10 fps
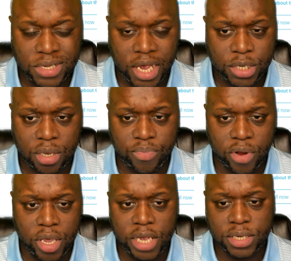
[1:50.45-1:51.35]
it's actually
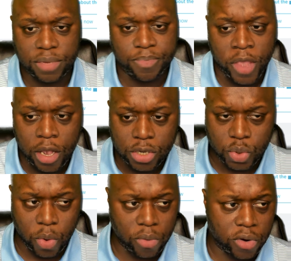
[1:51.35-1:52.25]
pretty easy. So
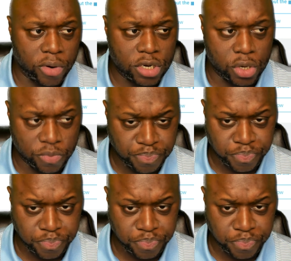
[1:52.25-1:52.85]
what we're going to do